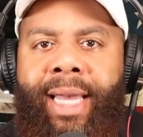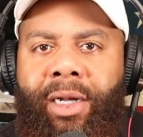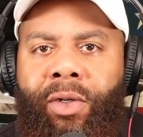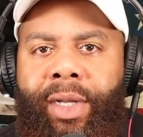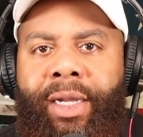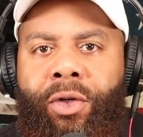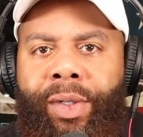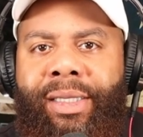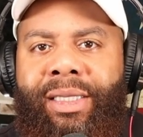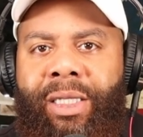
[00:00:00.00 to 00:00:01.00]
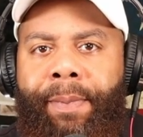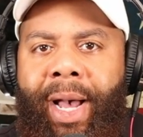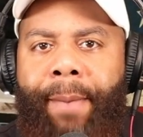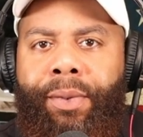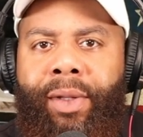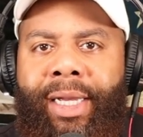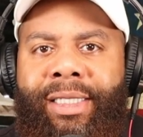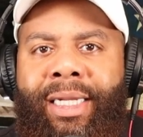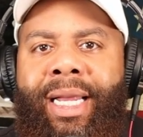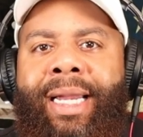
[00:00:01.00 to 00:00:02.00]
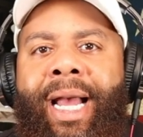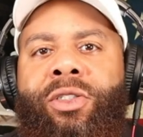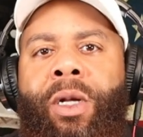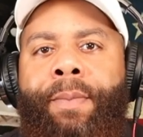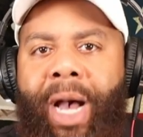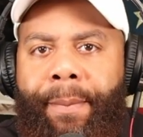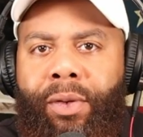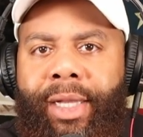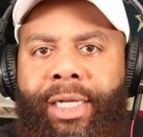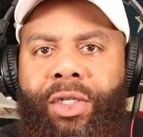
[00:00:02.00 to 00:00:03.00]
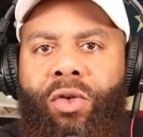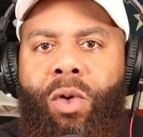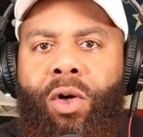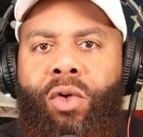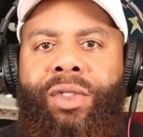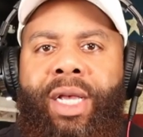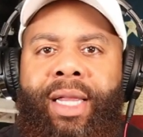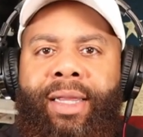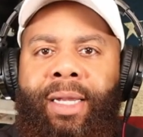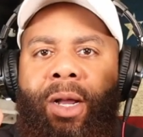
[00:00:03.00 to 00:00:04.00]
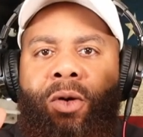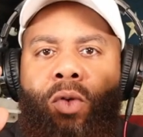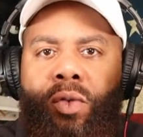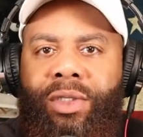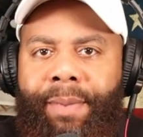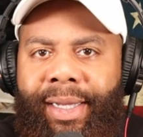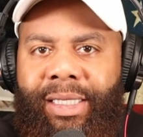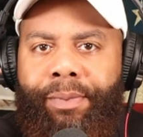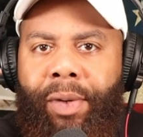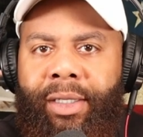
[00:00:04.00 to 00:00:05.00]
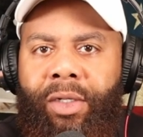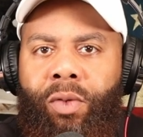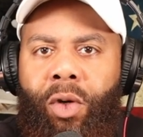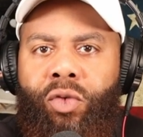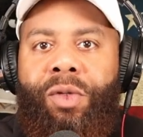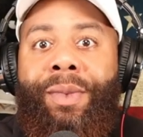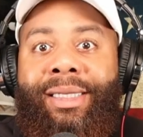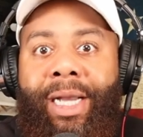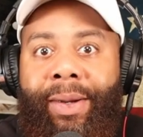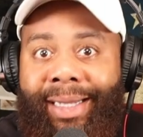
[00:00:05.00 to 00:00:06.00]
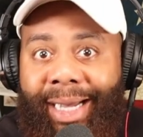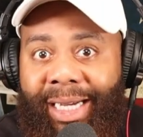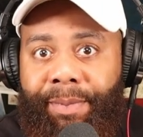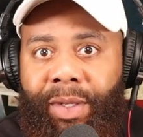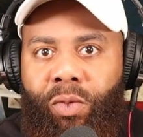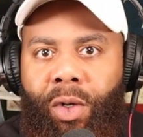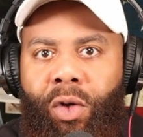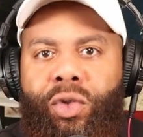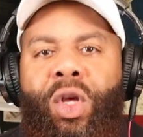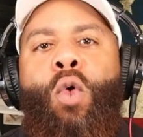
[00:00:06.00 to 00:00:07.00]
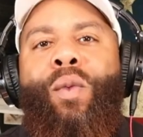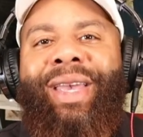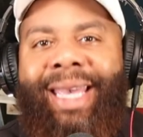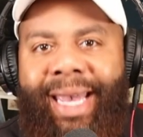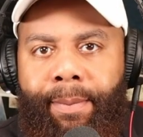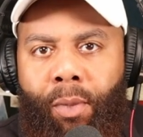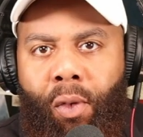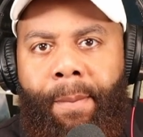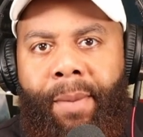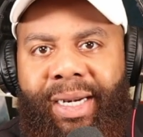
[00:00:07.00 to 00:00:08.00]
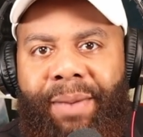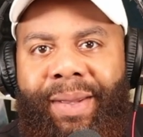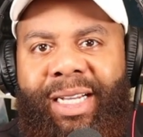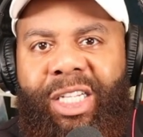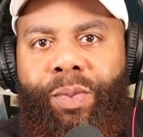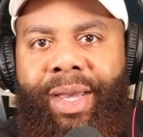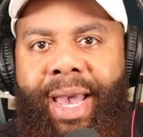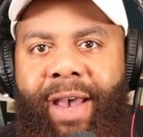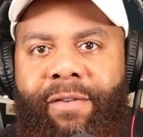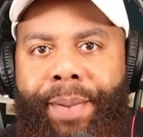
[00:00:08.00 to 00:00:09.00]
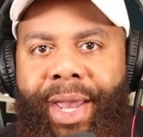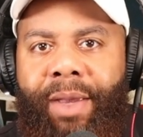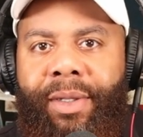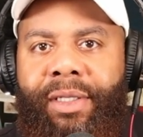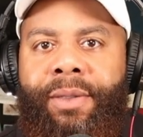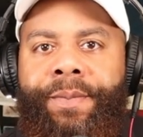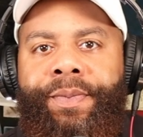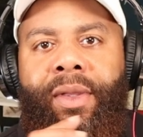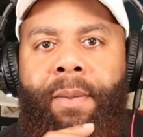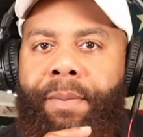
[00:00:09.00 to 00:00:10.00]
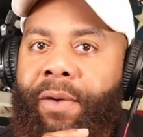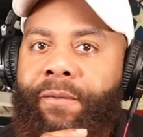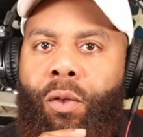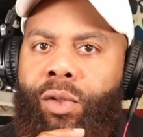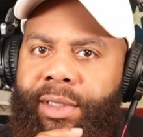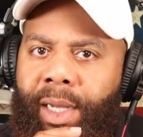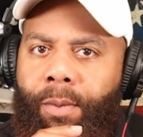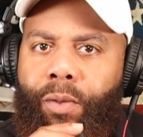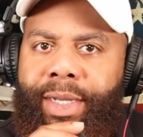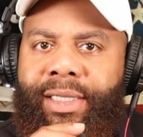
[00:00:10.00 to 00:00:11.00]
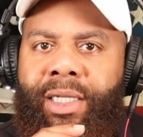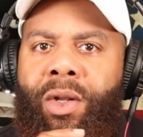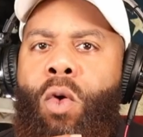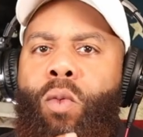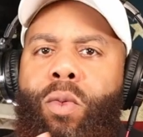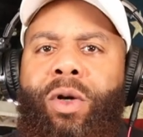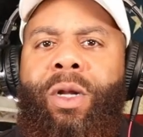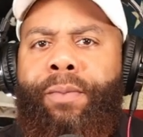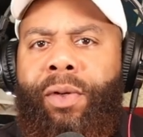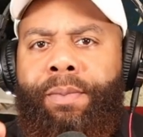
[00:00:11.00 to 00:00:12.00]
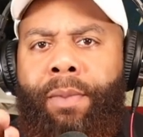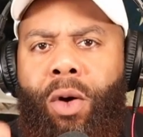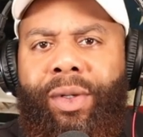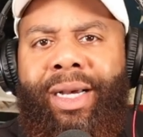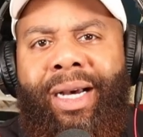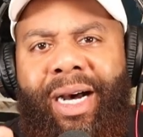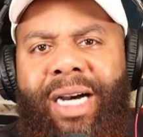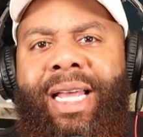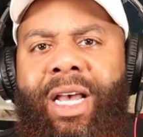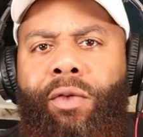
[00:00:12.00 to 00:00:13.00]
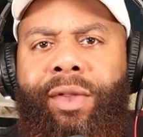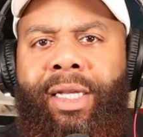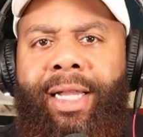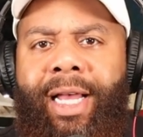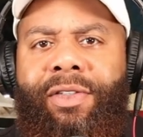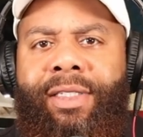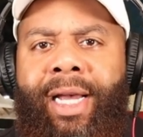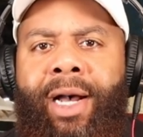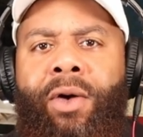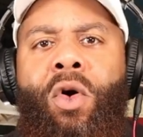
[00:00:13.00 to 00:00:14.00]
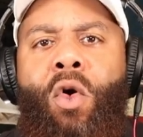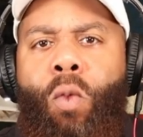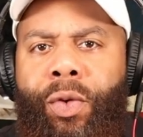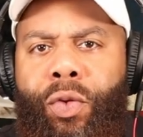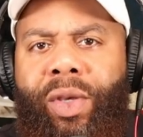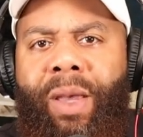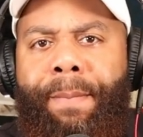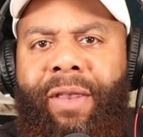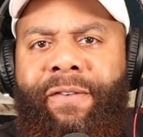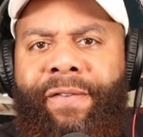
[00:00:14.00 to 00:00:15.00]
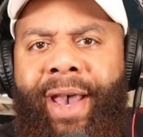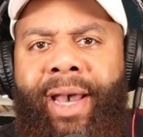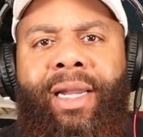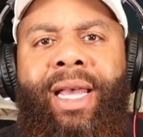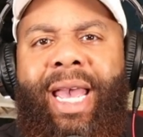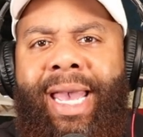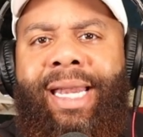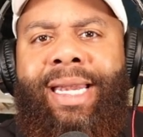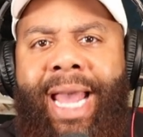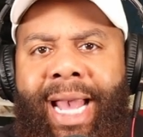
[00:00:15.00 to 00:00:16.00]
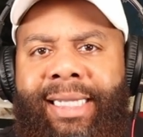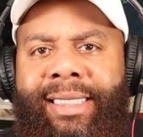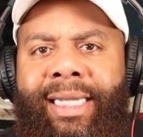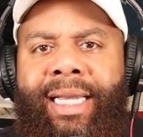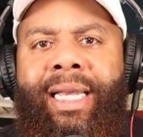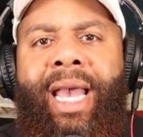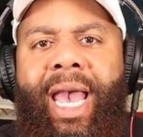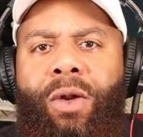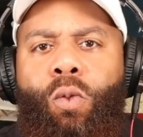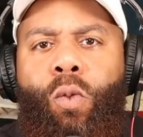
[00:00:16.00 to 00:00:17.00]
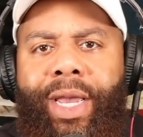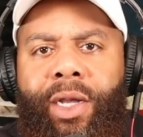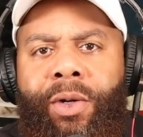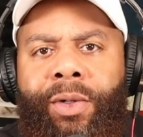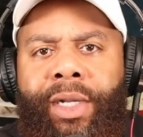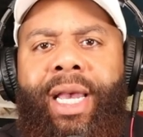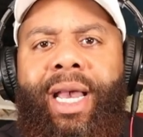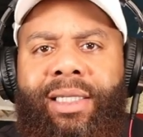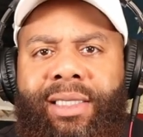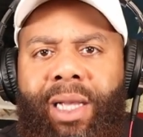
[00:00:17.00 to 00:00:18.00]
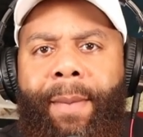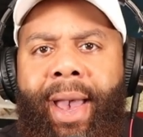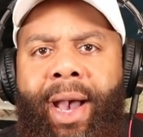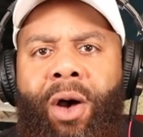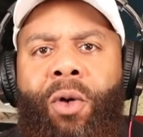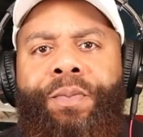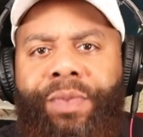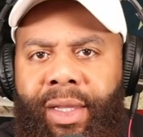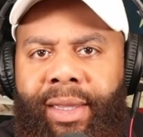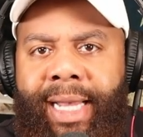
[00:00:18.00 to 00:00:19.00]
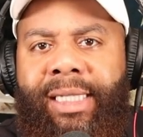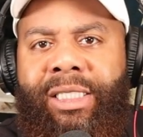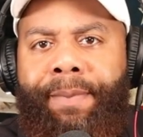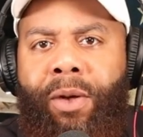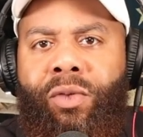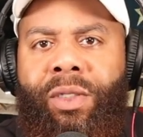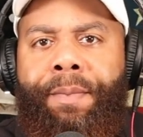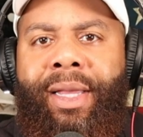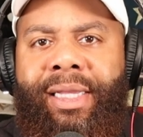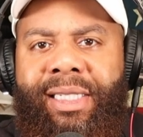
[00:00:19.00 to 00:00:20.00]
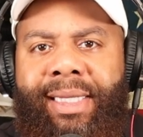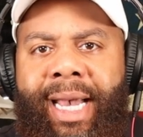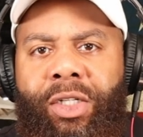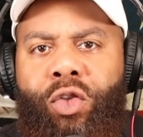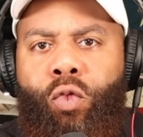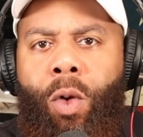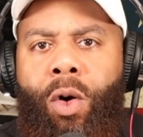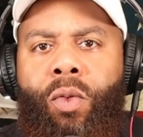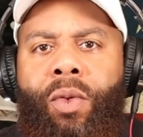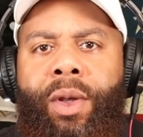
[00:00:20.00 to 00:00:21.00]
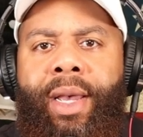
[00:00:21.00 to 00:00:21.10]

that increases the population. And as our population grows, then our gross domestic product grows, which means our economy grows. We get more money because we have babies. But for some reason, we want to promote an unhealthy lifestyle where you can be fat and nasty and weird. And somehow that's supposed to be the status quo.